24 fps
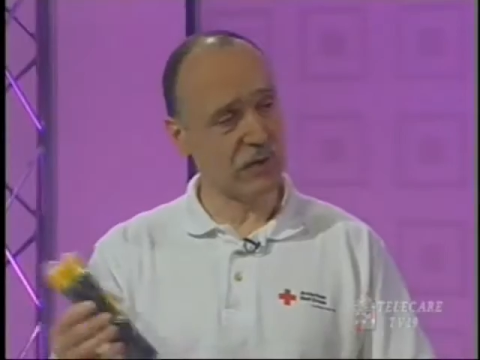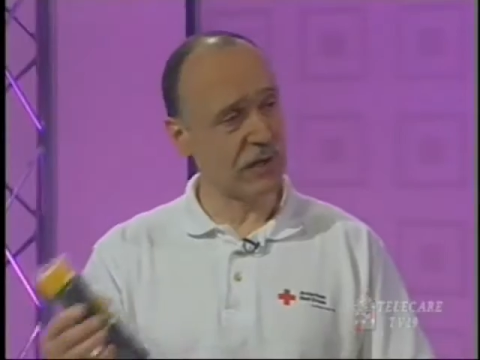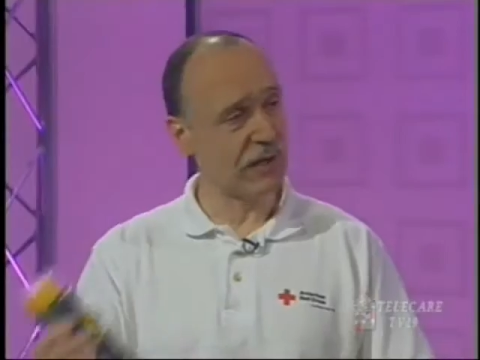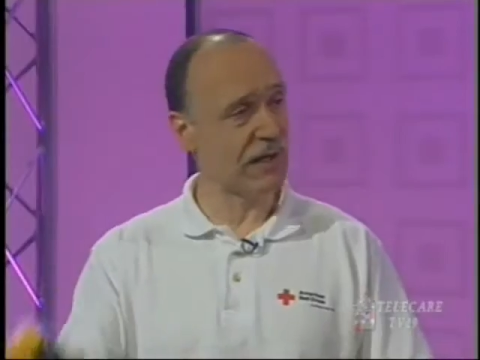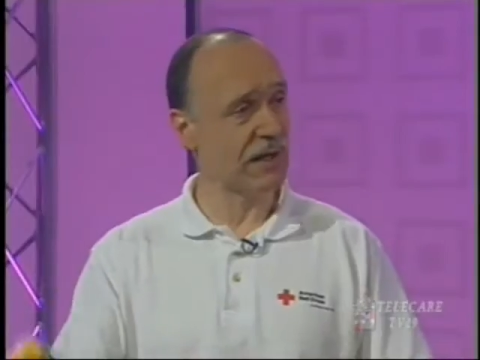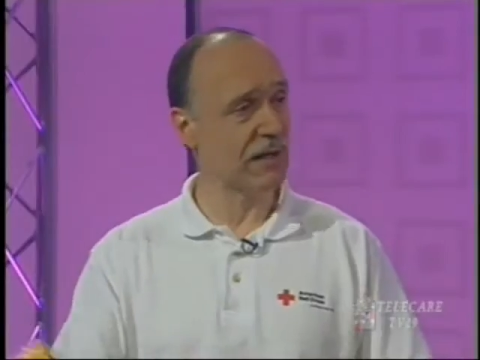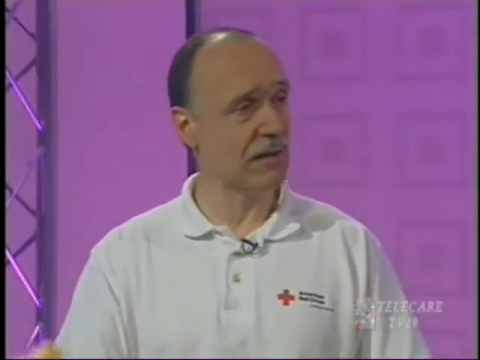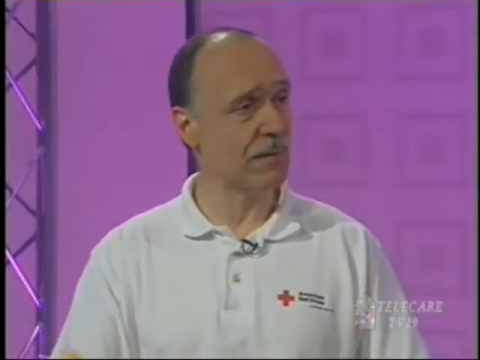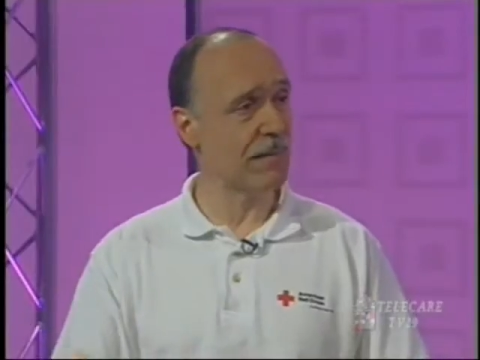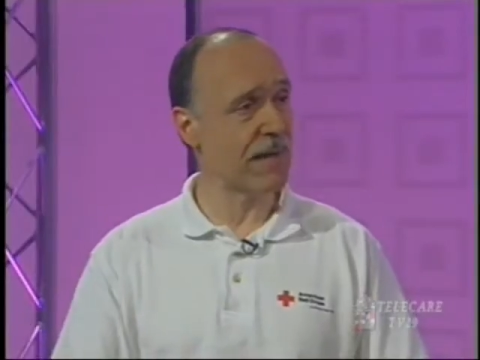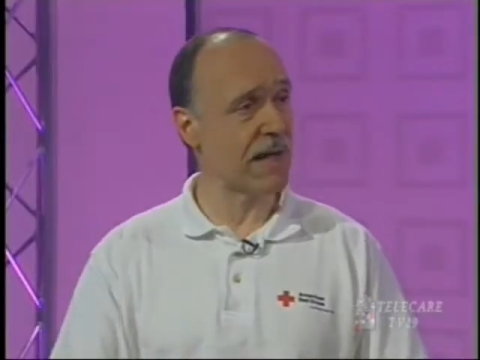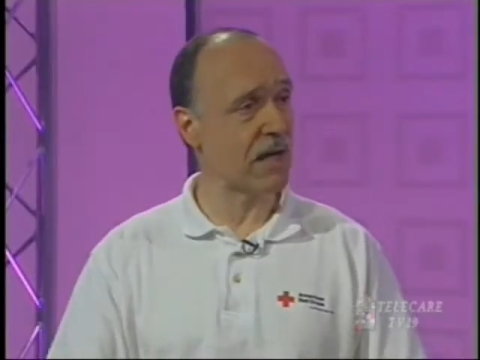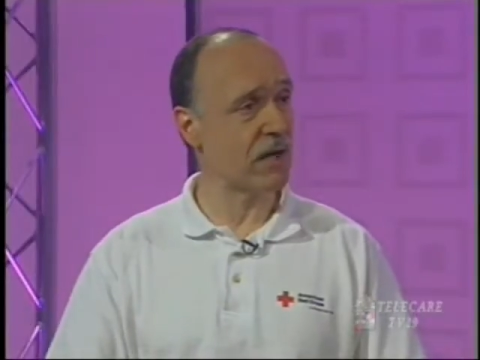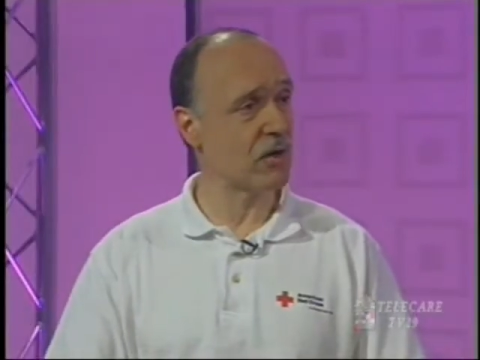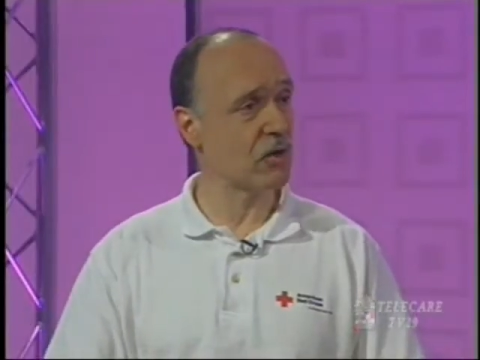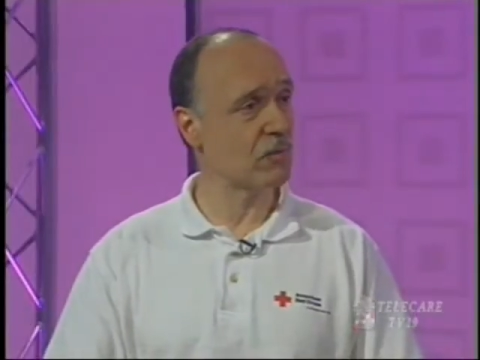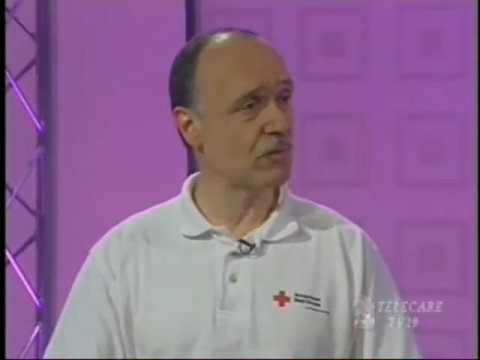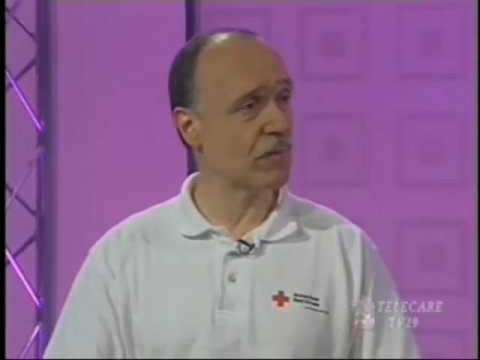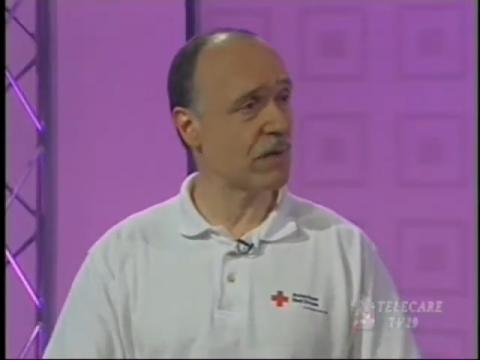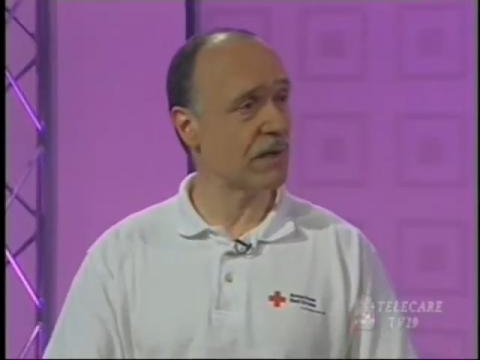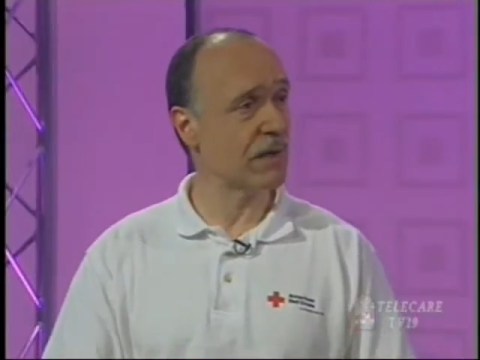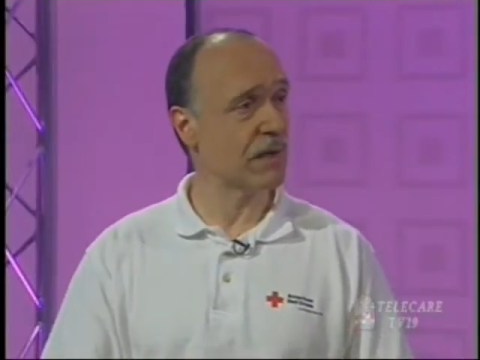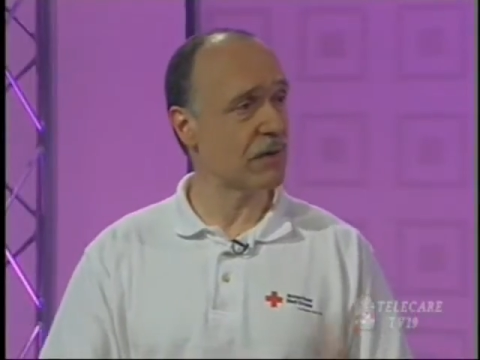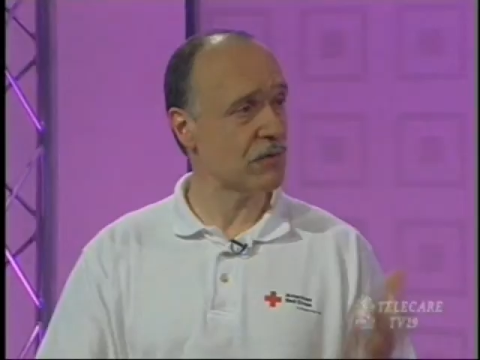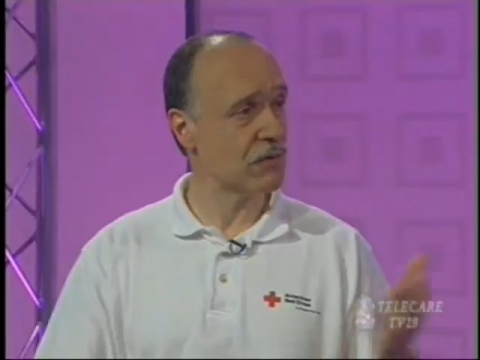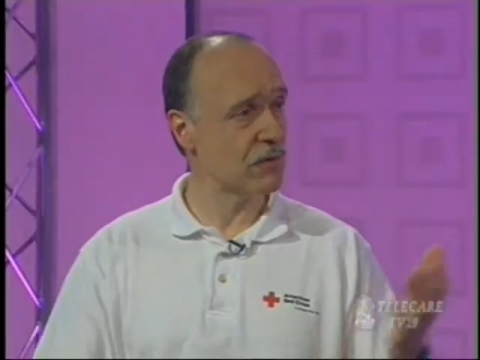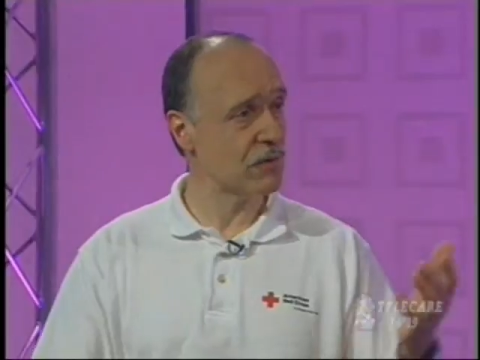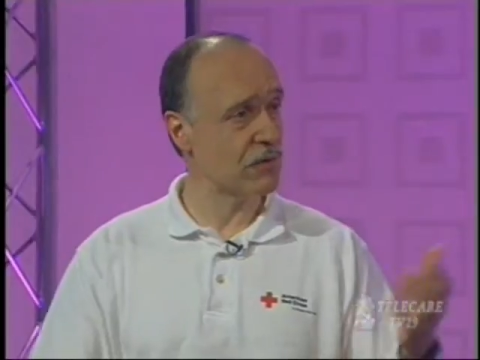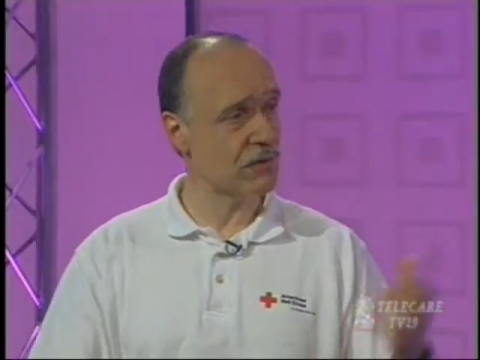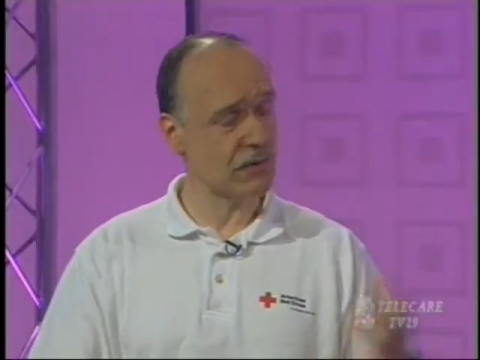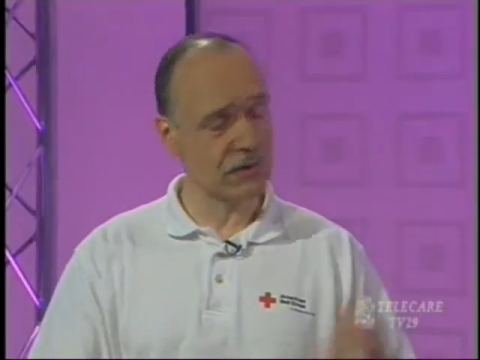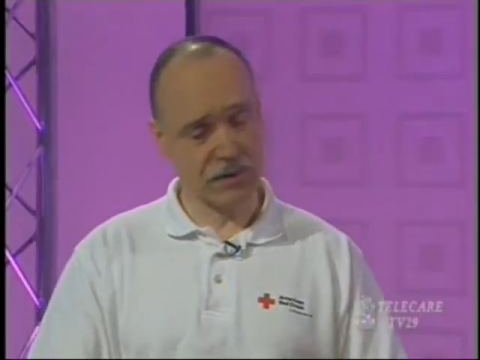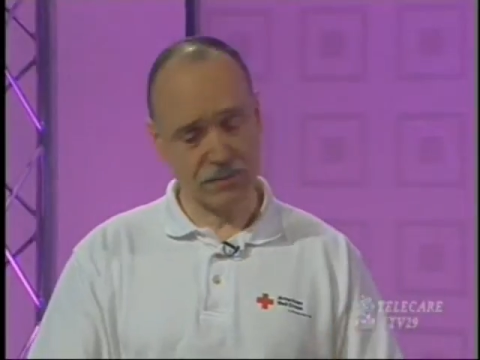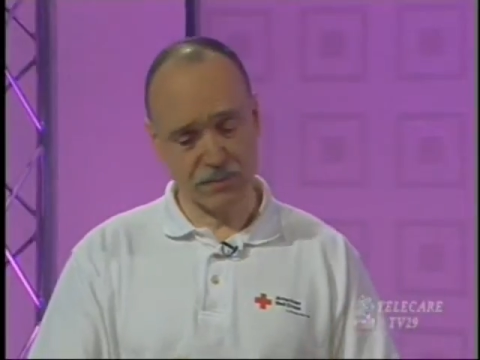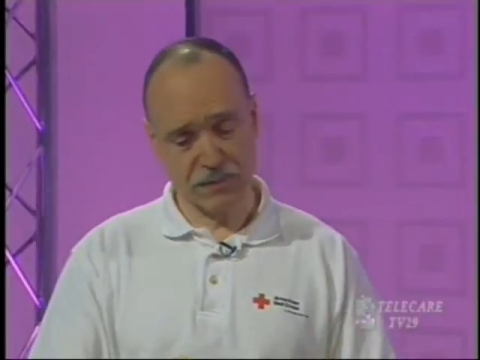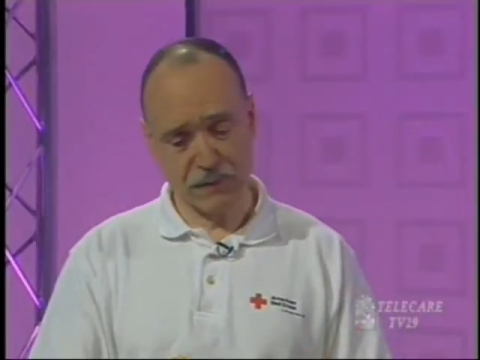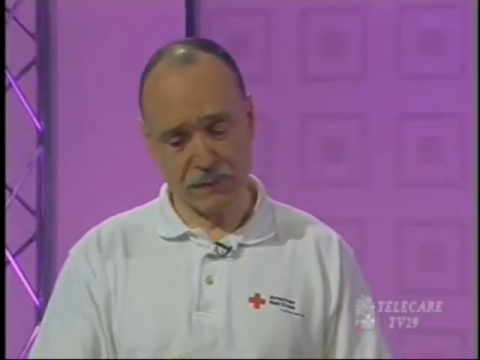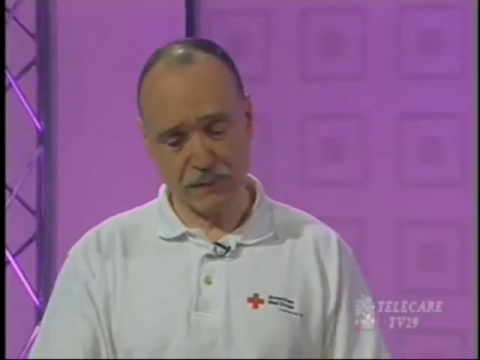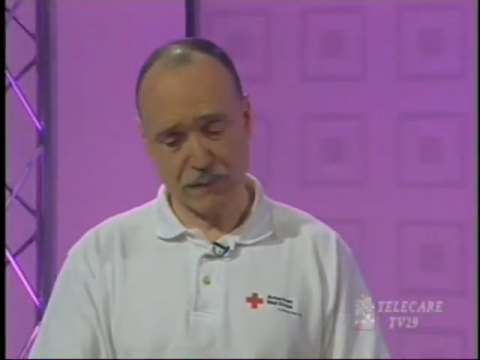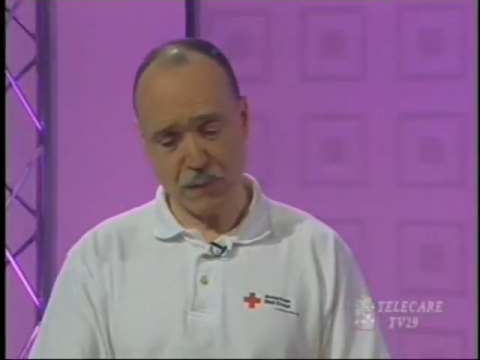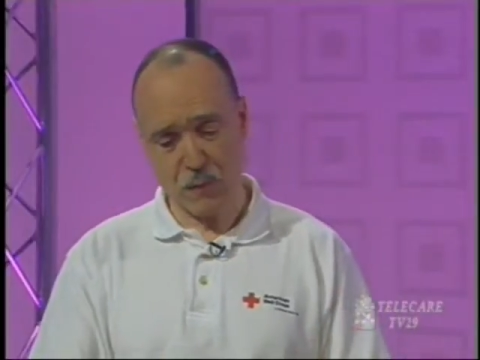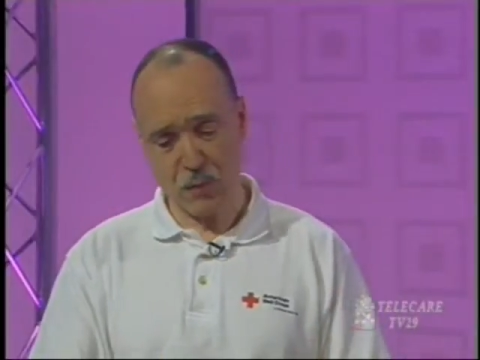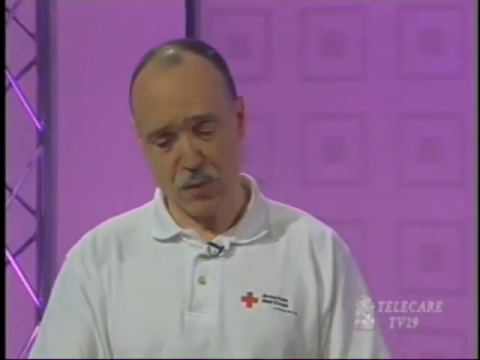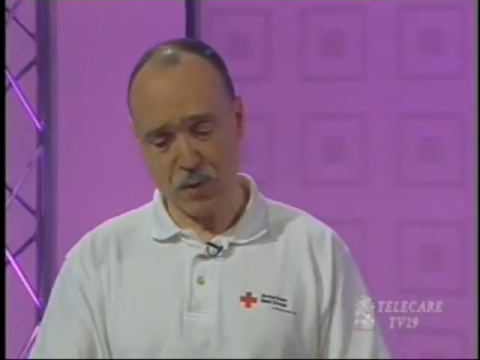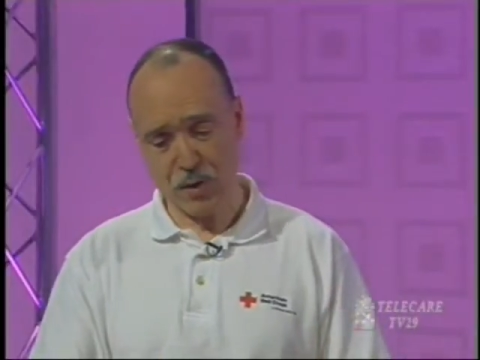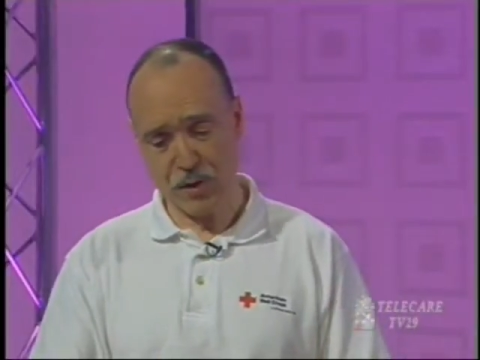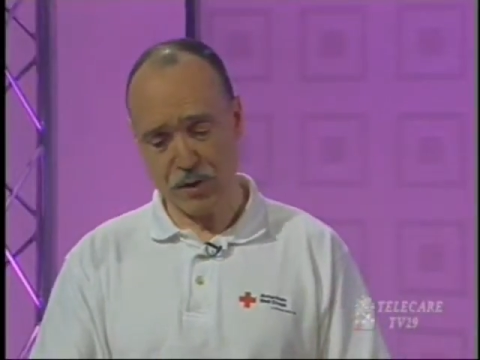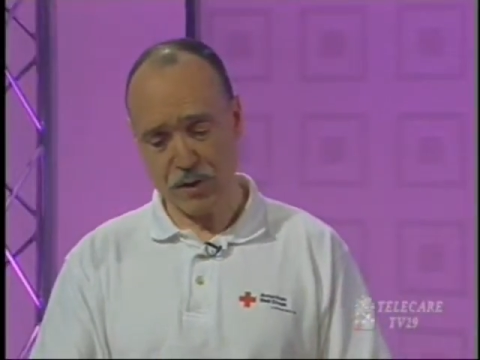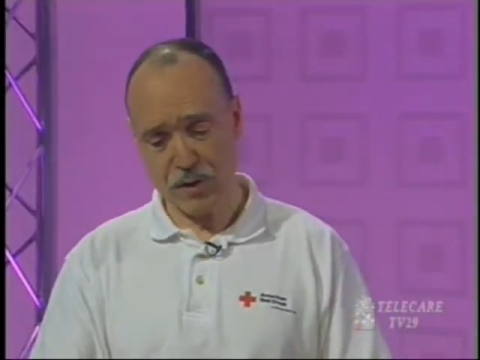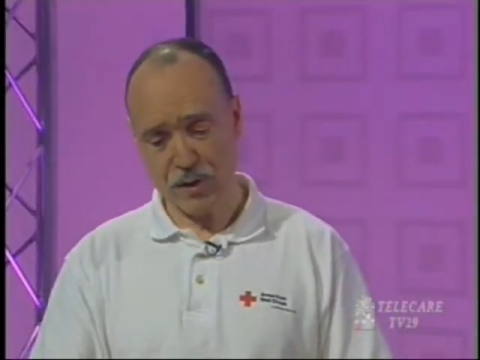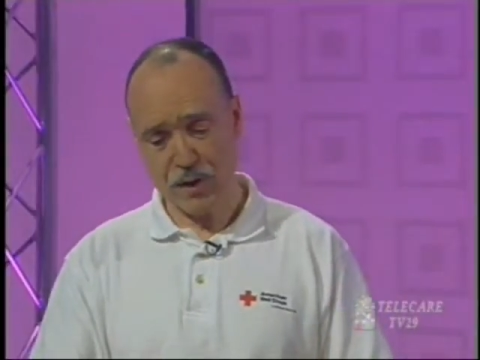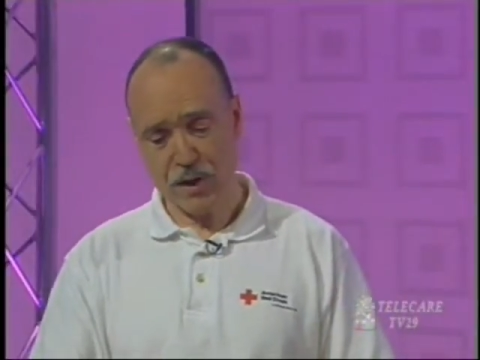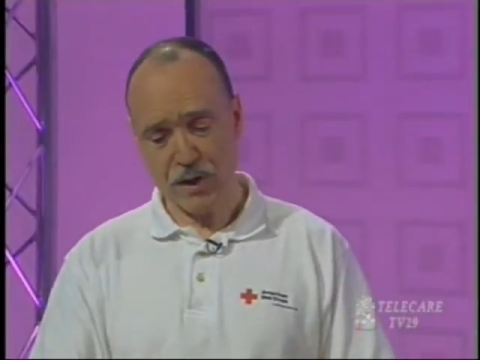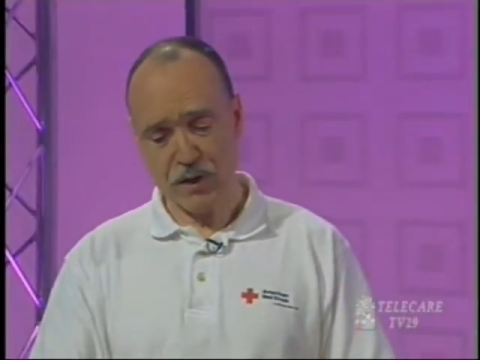so you need the batteries, but as you said before,